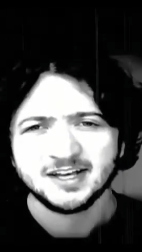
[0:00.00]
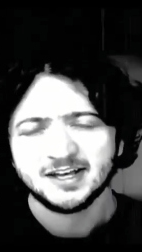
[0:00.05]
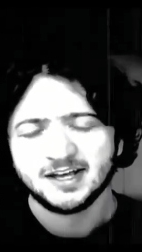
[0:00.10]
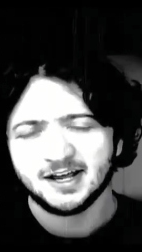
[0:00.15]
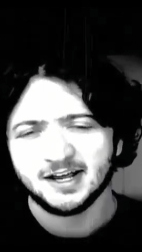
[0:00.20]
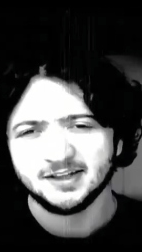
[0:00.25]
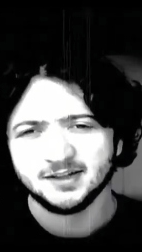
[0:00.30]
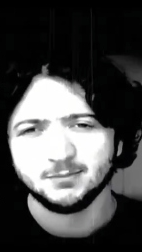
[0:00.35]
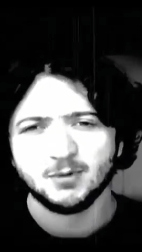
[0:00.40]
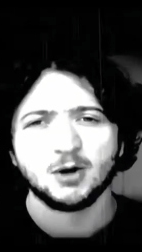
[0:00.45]

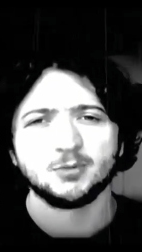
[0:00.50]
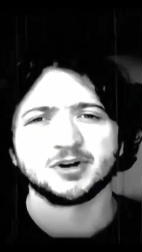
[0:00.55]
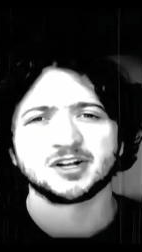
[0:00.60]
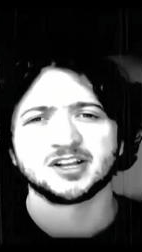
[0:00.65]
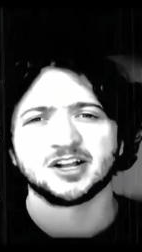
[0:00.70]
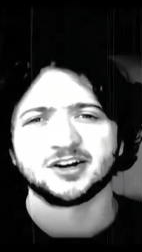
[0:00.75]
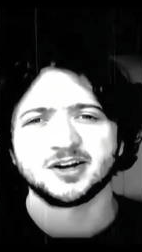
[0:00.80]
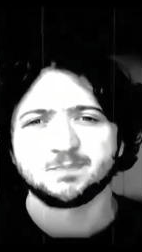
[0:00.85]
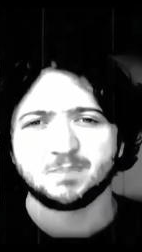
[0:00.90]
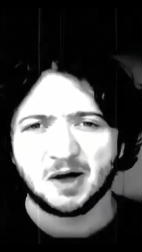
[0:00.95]
And the Moment of
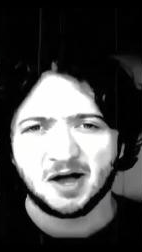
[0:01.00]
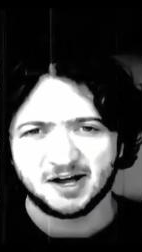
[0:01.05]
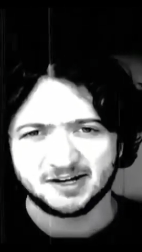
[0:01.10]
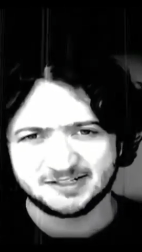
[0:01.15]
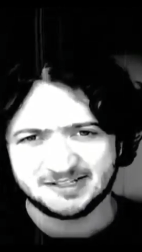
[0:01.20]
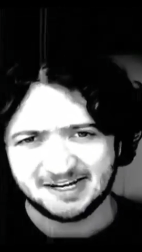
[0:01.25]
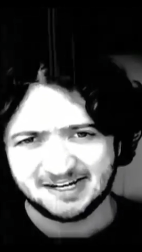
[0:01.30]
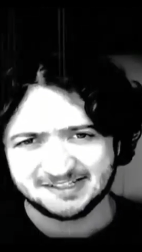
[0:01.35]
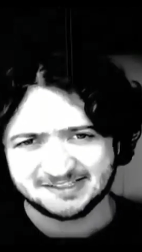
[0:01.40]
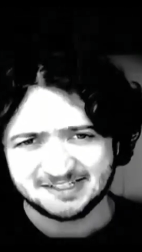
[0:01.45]
Clarity
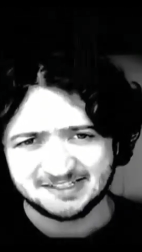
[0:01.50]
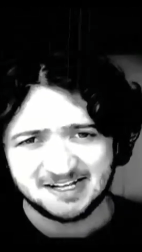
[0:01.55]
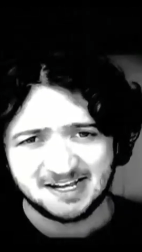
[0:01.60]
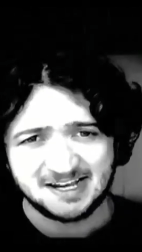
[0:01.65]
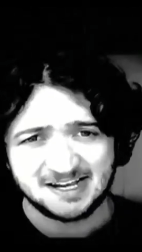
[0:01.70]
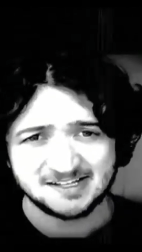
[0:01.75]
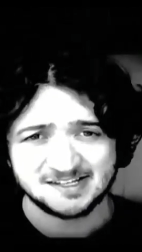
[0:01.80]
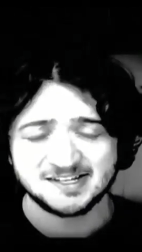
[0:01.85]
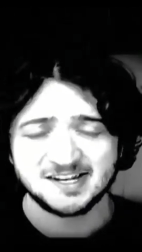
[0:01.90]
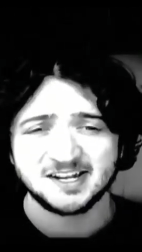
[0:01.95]
podcast today
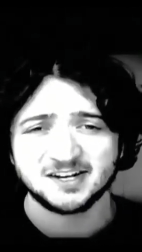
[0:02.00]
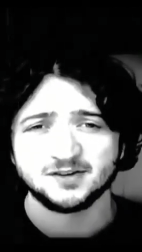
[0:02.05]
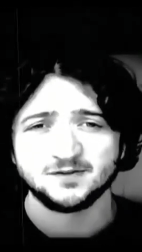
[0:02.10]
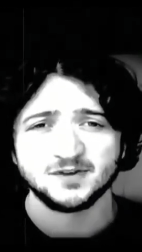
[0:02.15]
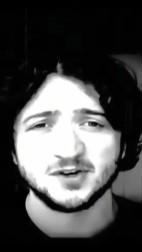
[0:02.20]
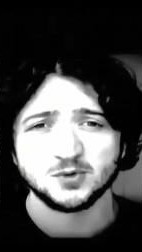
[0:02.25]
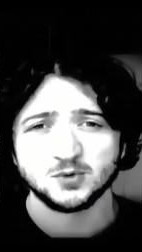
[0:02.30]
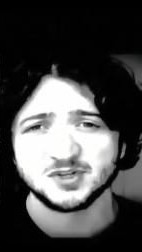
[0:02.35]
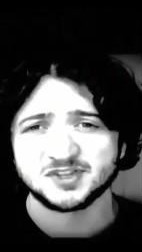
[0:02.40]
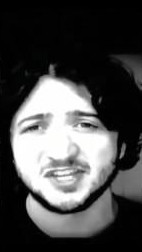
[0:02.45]
has an
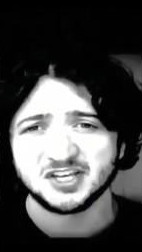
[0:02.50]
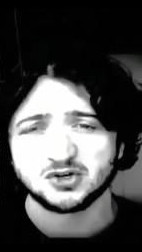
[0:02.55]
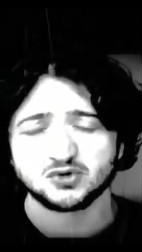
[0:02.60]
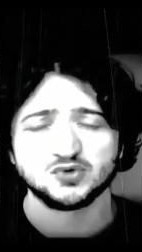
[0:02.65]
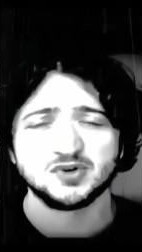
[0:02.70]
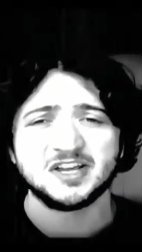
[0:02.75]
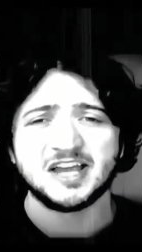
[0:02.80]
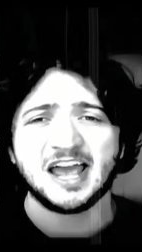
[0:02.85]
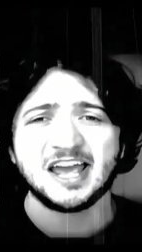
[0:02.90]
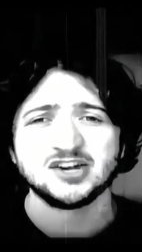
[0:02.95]
interview with the
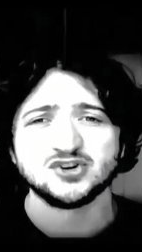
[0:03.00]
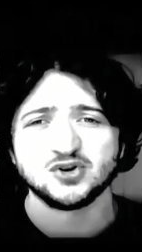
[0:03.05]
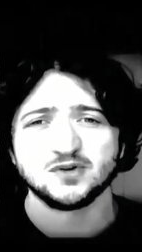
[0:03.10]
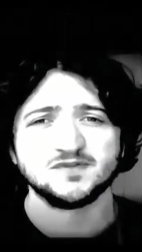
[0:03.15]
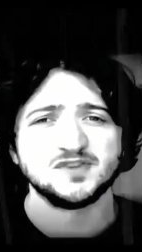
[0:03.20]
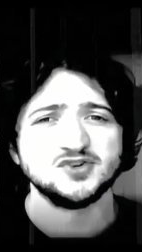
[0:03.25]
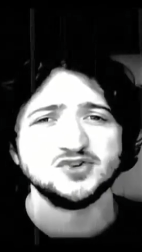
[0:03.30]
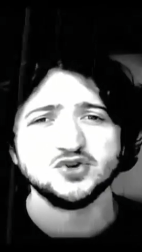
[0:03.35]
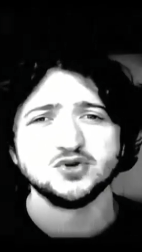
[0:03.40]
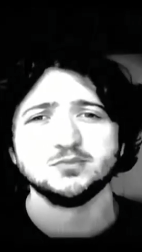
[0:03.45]
creator of the
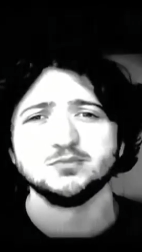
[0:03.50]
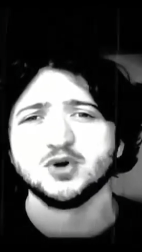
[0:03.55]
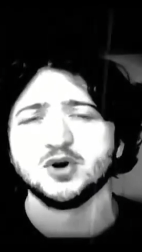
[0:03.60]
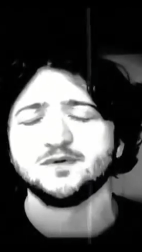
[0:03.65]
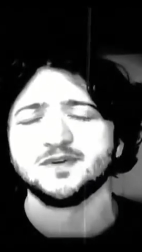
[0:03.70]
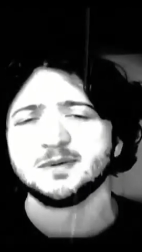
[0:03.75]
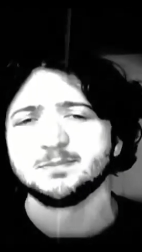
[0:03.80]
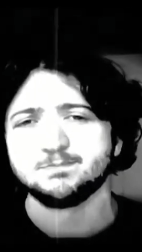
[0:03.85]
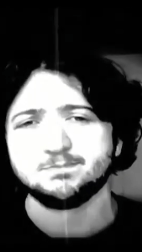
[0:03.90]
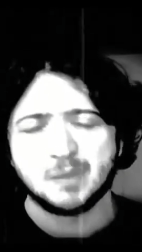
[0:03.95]
new
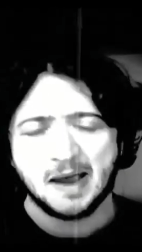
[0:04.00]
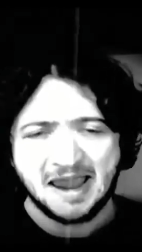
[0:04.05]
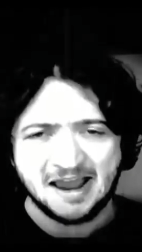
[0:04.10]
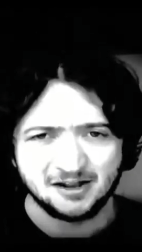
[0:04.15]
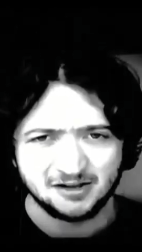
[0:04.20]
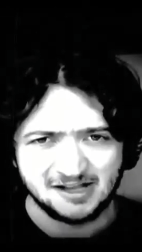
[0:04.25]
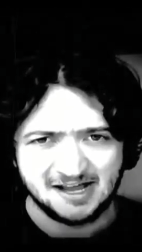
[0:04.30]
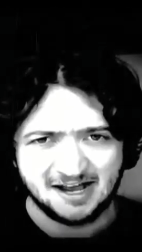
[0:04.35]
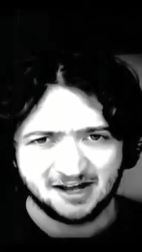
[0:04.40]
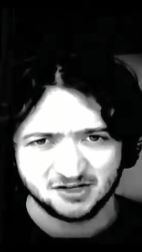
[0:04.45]
movie
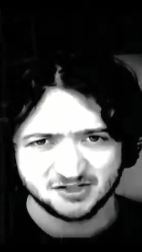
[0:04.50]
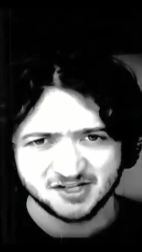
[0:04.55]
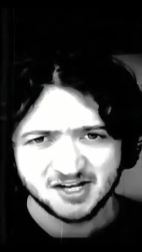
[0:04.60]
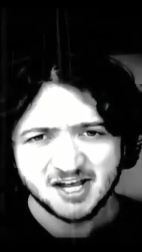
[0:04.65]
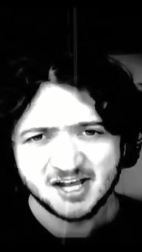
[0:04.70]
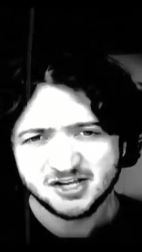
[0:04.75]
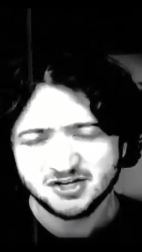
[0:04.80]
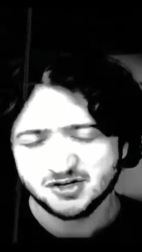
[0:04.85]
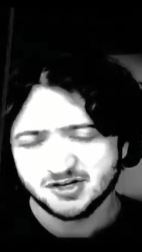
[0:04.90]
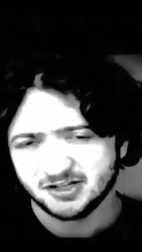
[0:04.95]
Bailout.
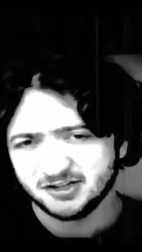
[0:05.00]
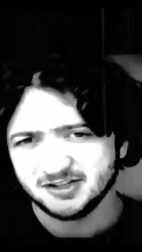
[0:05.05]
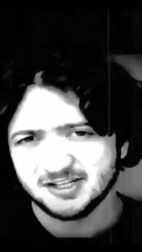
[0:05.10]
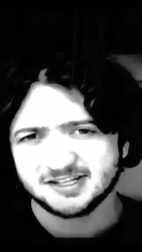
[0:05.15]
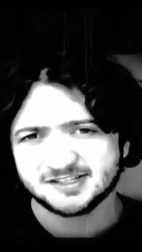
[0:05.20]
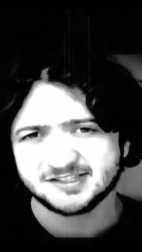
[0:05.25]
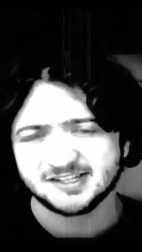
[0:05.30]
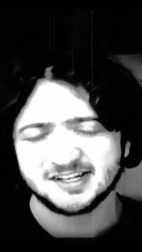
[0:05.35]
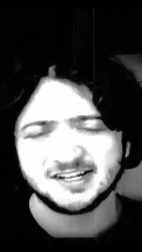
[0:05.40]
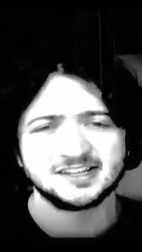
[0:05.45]
You can
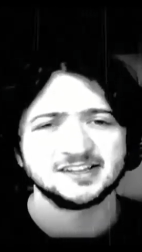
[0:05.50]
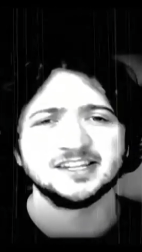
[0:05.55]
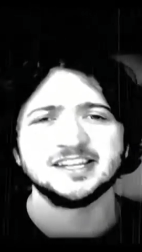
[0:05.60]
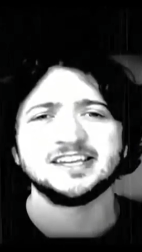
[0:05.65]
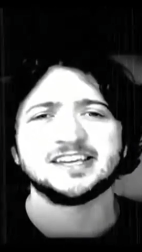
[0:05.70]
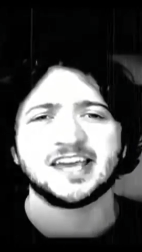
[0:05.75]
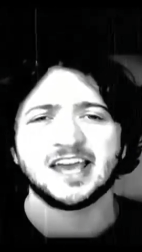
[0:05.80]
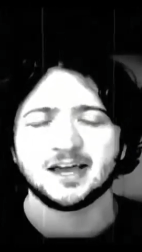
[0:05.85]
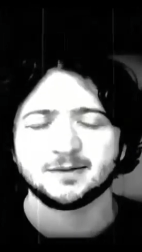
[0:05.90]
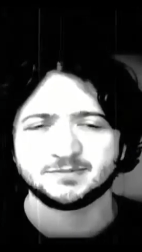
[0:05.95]
listen at
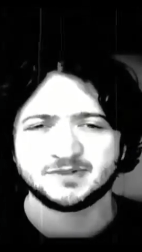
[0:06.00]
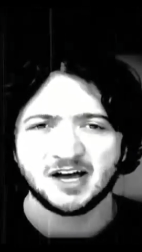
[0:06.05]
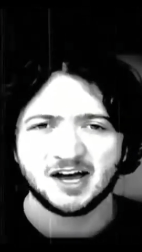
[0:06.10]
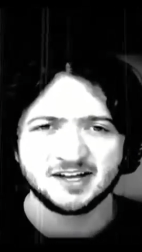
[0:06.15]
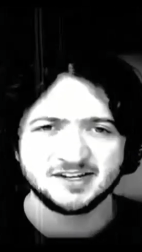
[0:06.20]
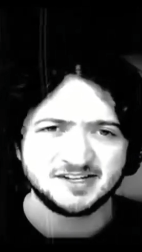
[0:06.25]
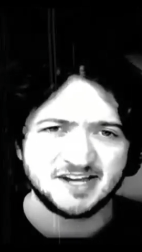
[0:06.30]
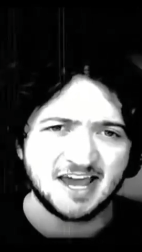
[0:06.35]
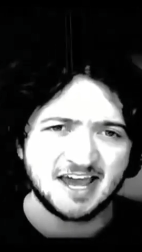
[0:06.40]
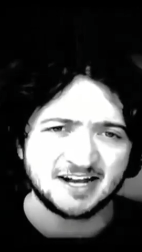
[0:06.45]

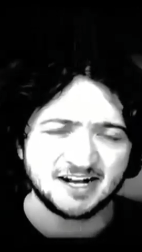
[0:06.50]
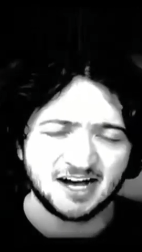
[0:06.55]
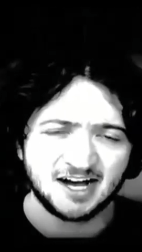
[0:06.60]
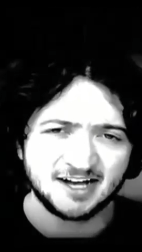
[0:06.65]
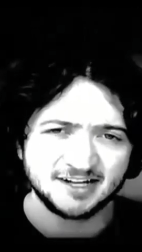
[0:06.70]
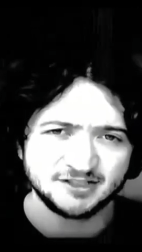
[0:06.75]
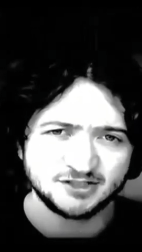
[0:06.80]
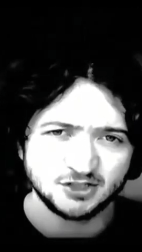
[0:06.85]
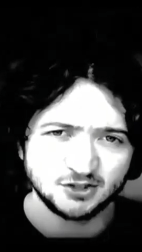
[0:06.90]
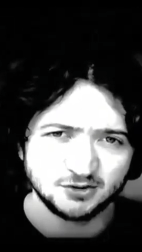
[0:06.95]
leecamp.net,
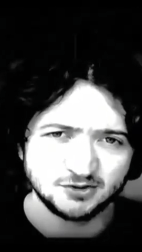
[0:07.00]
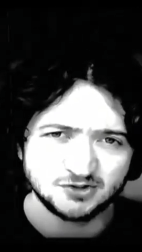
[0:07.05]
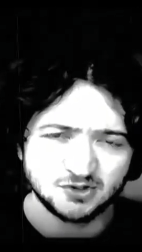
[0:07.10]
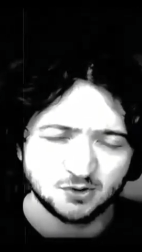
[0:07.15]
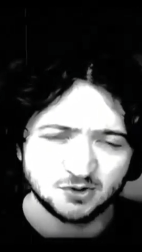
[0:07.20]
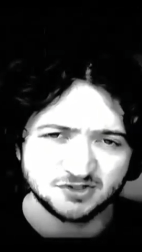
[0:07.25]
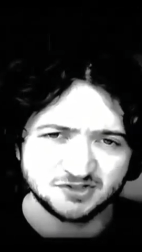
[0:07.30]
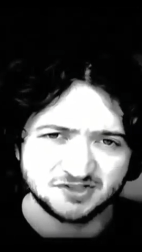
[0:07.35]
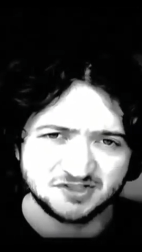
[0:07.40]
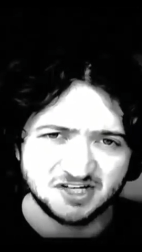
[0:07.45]
iTunes,
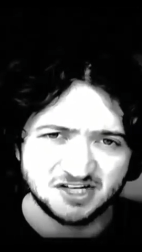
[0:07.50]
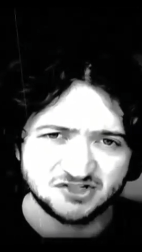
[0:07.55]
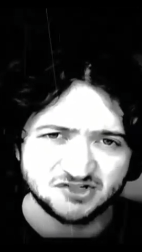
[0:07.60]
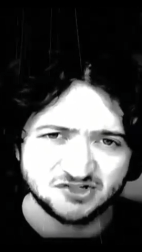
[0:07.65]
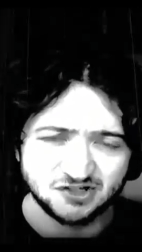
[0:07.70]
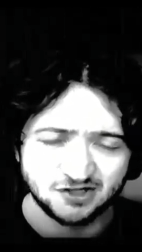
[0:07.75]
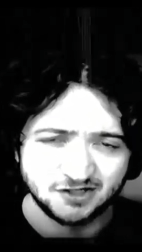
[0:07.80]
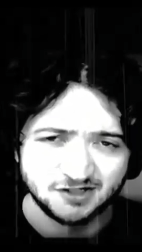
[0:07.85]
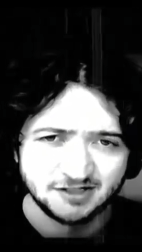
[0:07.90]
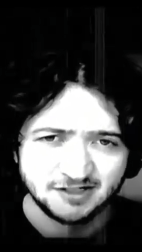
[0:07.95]
or
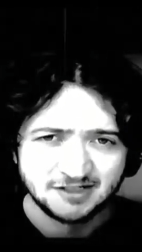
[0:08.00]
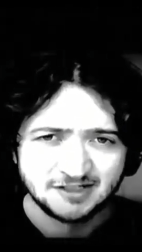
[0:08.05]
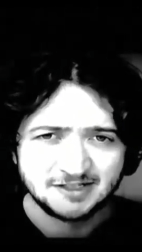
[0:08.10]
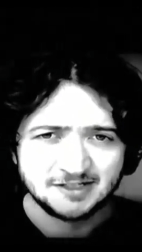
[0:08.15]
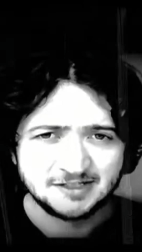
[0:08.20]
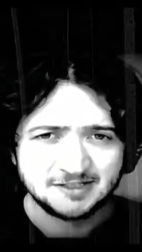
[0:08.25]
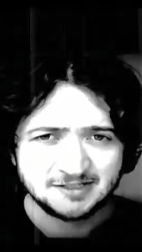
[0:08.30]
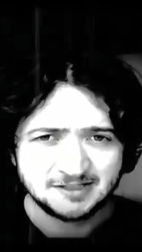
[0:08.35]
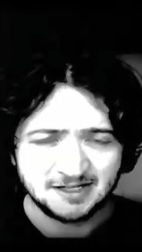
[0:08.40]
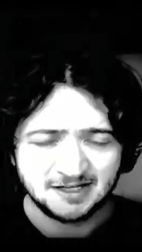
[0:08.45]
Stitcher.
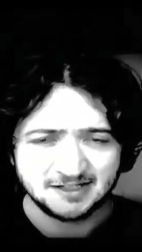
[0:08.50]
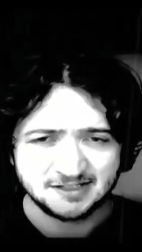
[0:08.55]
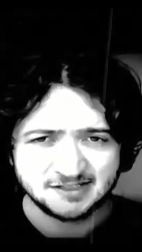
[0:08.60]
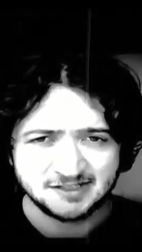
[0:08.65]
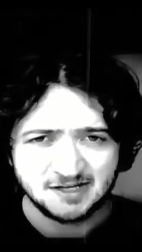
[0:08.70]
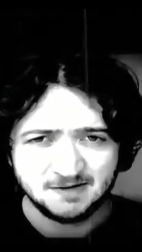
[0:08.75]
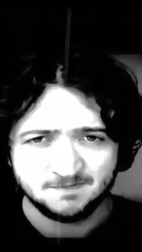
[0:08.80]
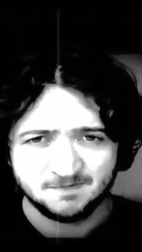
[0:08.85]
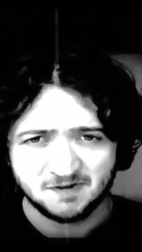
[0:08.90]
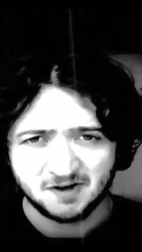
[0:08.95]
Thanks.
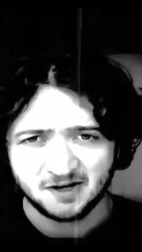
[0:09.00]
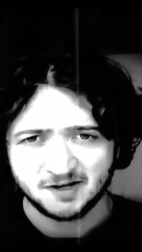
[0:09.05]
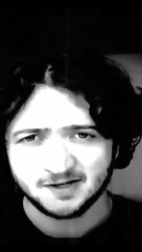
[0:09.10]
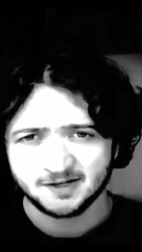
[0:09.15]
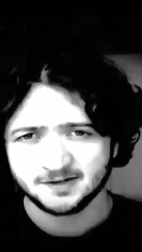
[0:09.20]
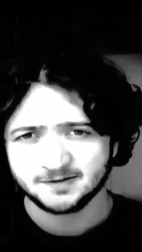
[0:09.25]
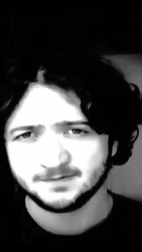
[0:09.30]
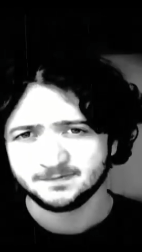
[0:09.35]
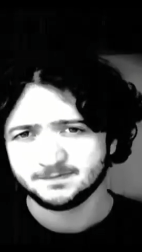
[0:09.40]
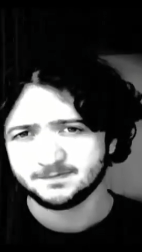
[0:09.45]
Keep fighting.